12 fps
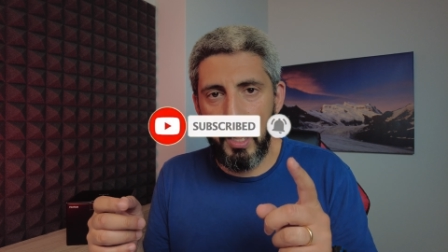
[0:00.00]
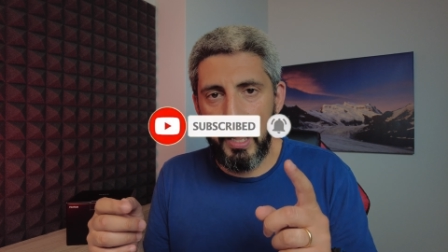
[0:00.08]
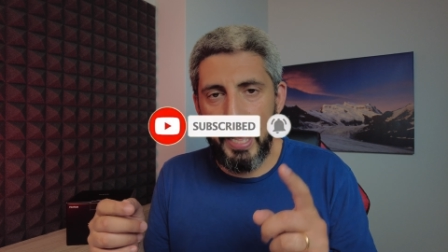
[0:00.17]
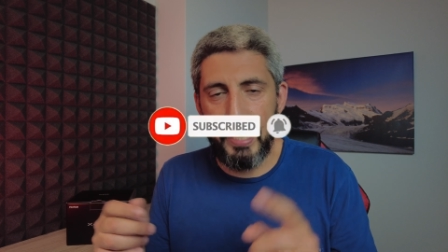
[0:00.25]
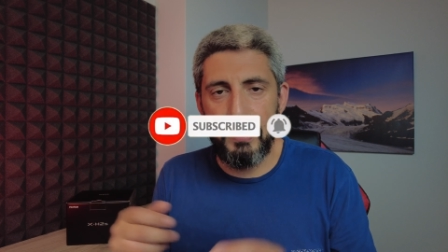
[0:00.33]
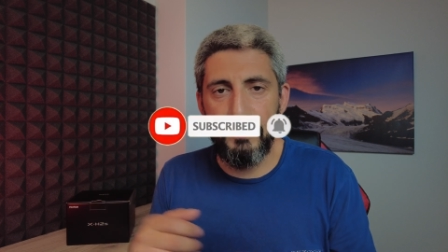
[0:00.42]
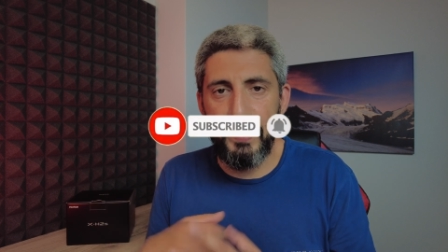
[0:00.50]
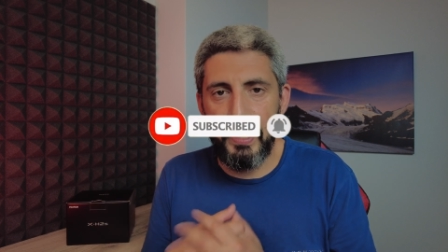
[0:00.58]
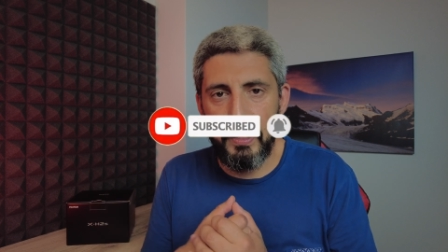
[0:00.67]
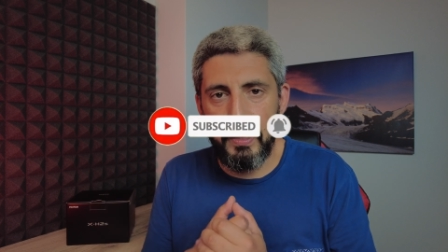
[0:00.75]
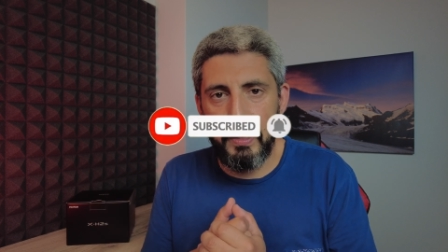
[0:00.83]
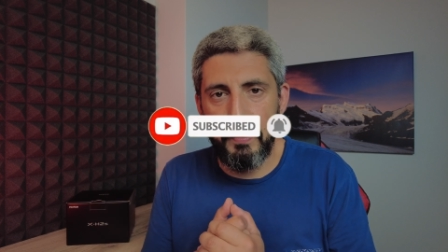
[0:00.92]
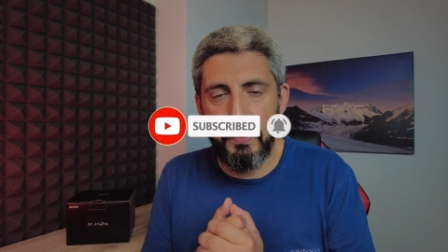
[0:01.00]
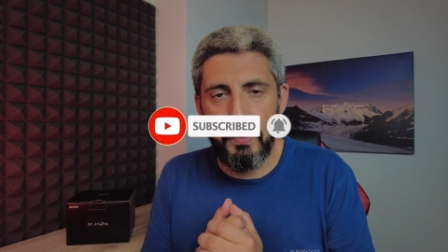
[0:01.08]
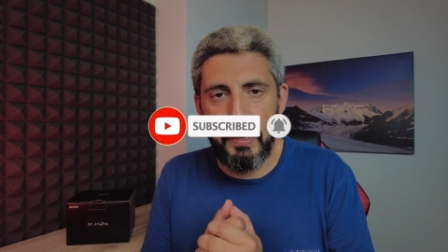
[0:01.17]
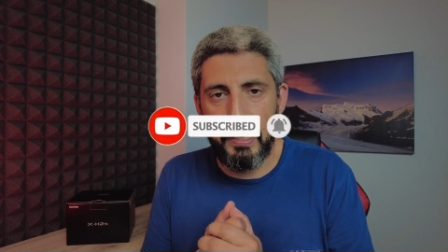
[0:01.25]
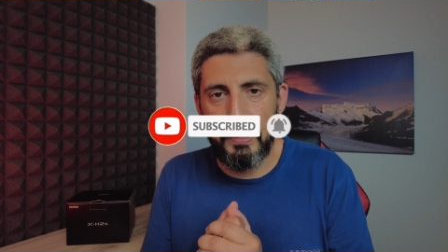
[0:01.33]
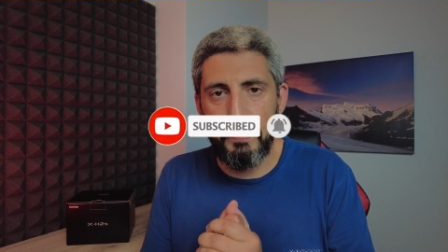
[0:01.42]
activate
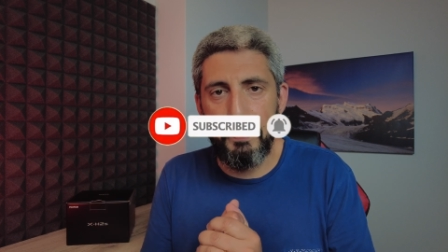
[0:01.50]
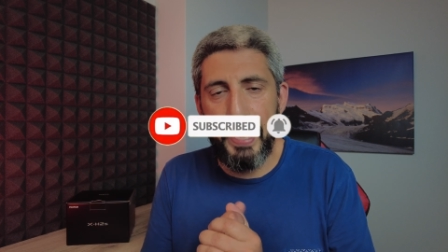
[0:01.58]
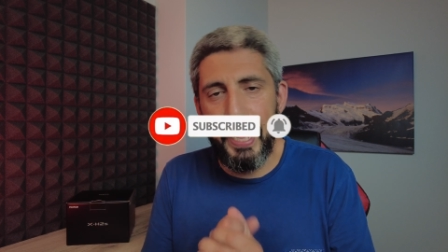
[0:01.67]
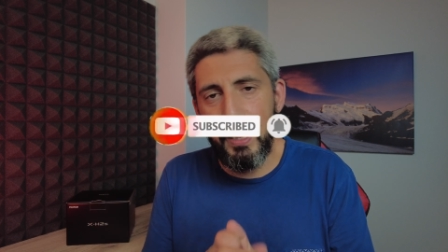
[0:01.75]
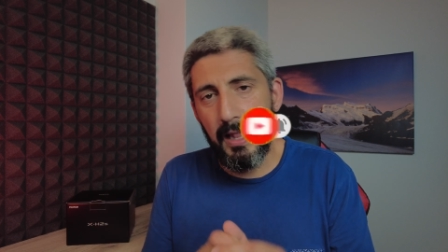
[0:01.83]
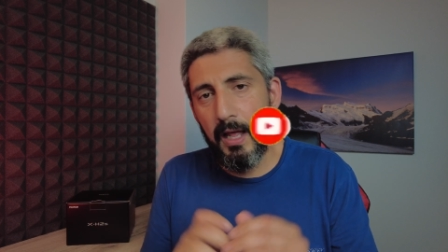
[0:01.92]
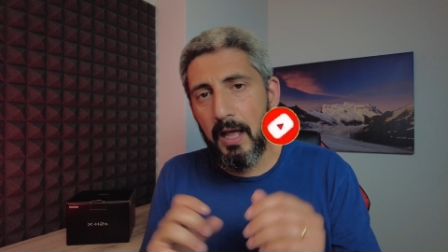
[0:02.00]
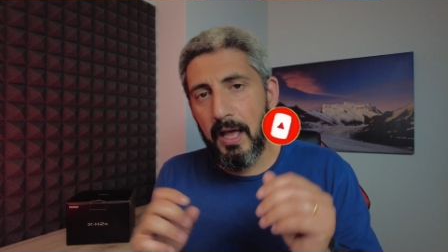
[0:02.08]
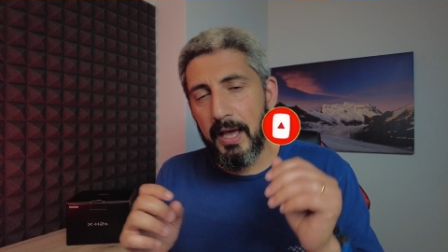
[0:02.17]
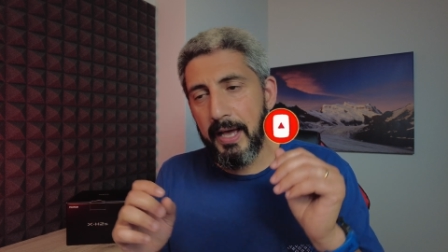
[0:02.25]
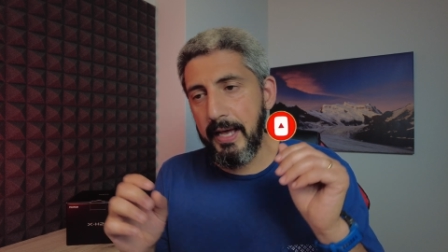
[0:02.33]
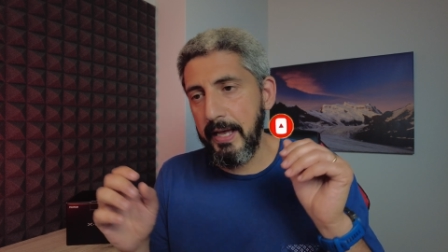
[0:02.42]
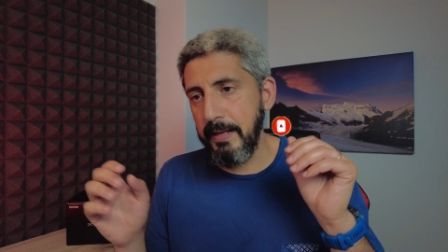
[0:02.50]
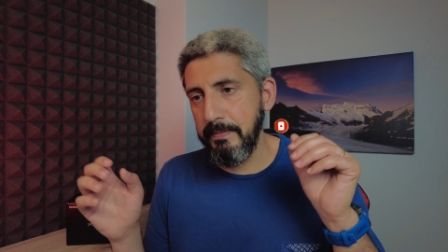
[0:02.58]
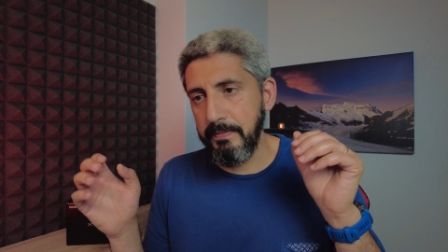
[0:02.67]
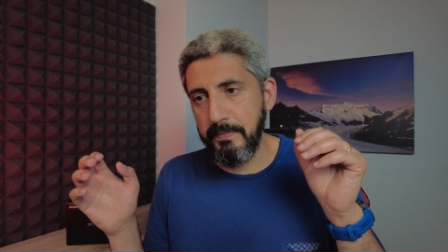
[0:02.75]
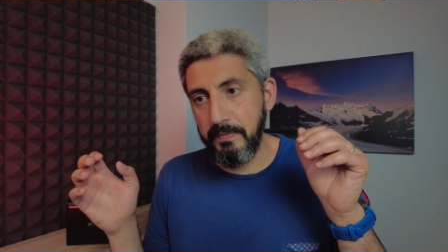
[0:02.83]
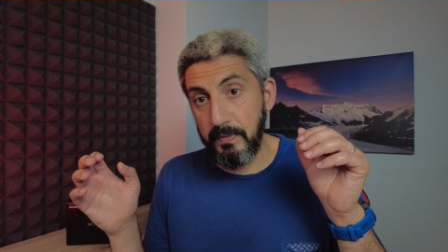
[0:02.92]
the bell
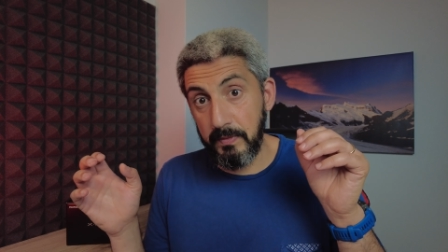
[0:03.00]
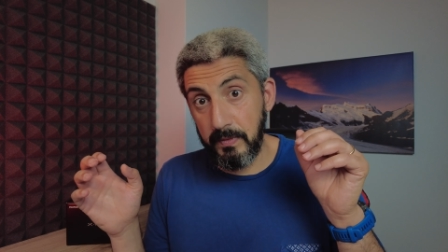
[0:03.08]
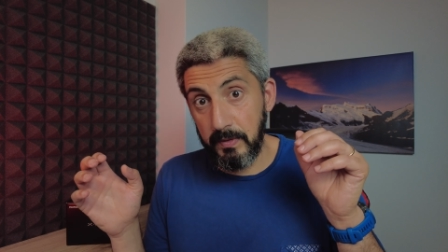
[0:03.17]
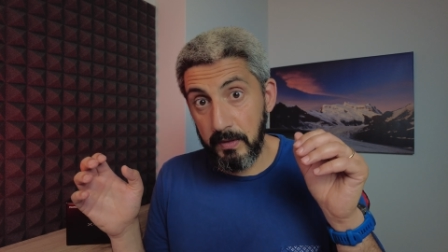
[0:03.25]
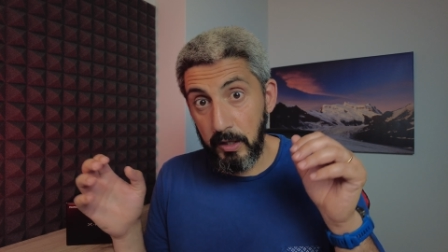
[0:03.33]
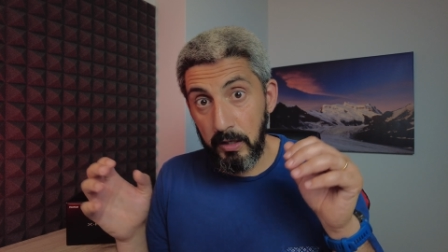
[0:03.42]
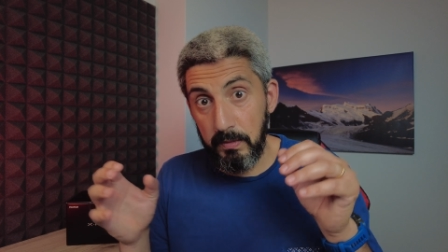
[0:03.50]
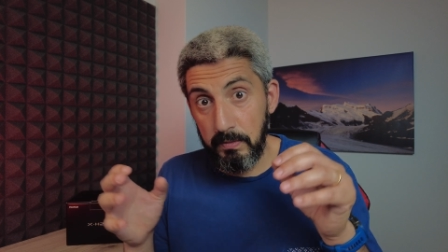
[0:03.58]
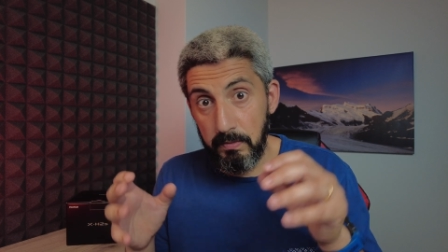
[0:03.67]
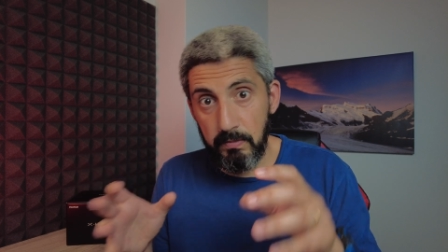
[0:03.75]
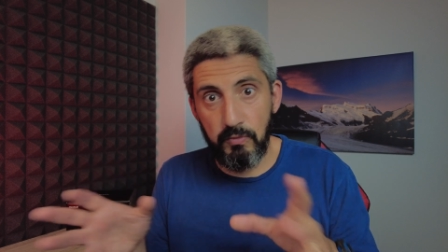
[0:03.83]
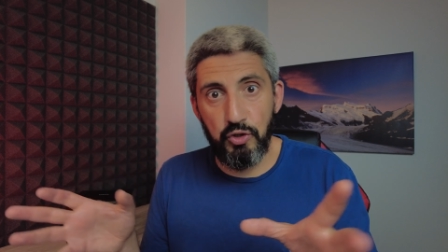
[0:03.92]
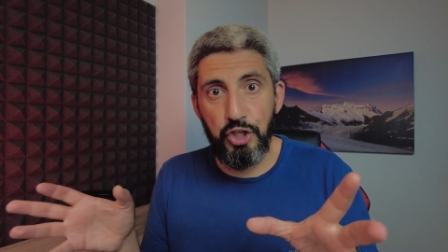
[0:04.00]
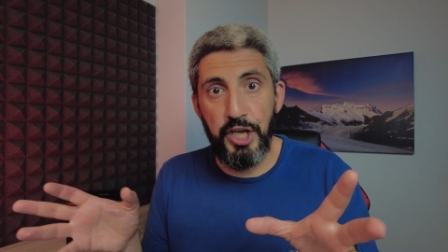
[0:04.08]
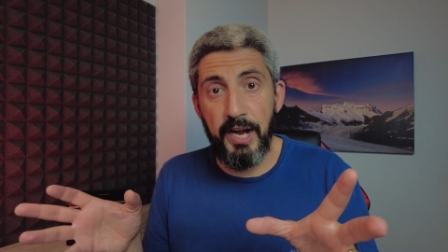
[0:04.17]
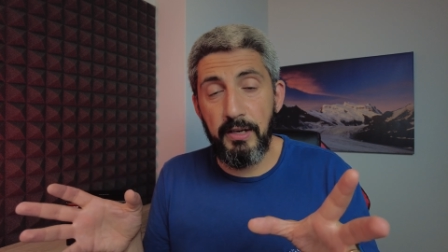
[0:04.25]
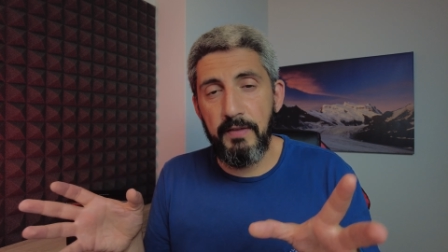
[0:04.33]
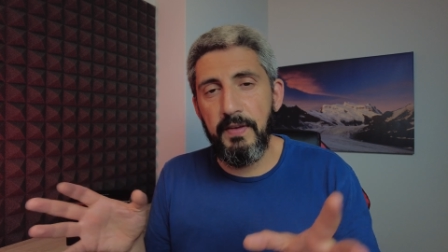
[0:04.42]
and
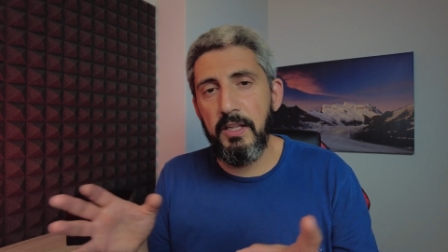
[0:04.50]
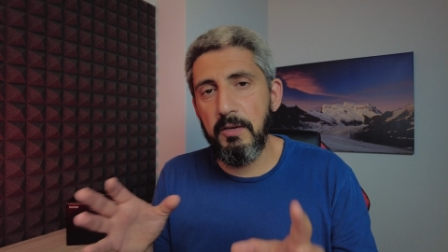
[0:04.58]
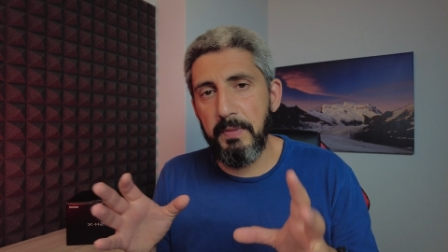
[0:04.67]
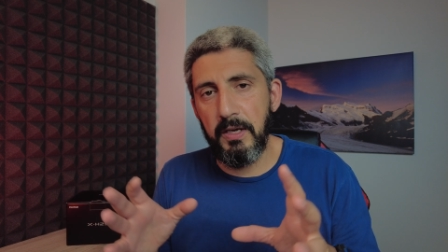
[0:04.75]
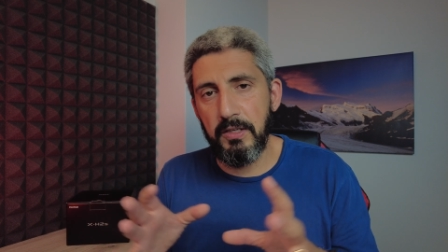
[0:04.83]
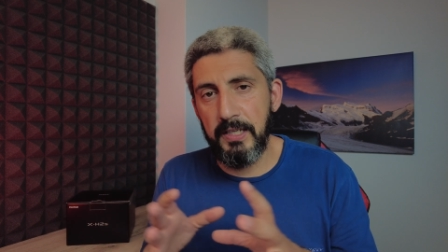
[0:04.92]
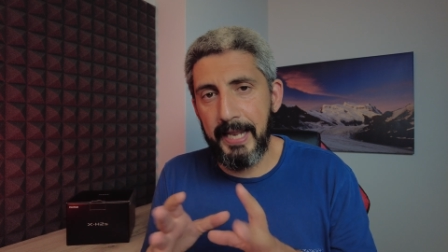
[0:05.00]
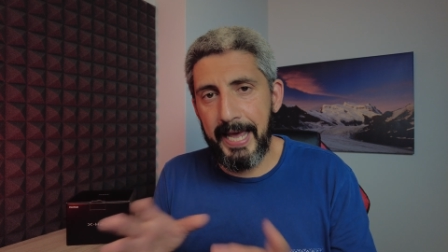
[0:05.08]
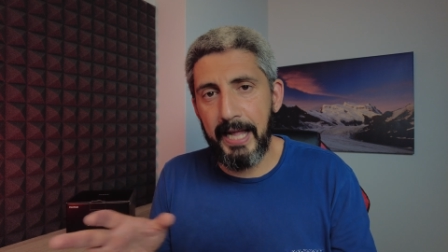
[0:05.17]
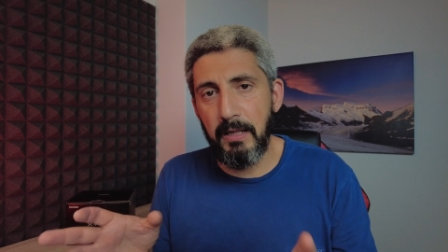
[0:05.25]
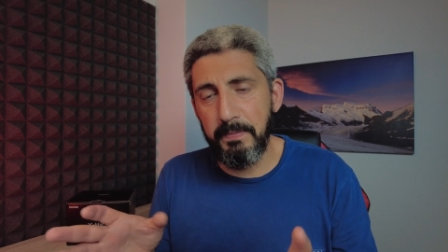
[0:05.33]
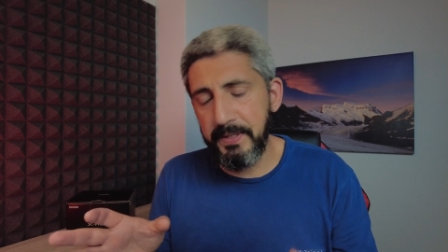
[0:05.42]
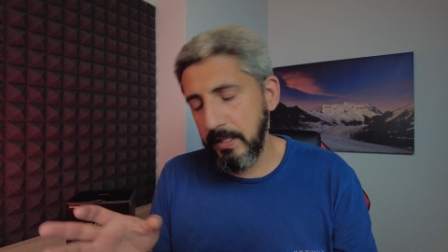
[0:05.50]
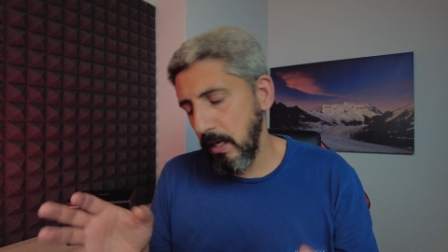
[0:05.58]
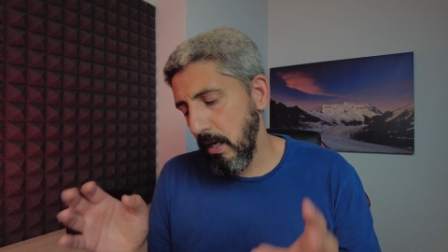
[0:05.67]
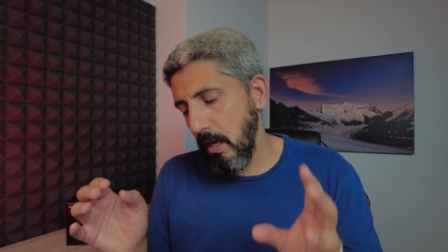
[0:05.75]
share the video because it helps.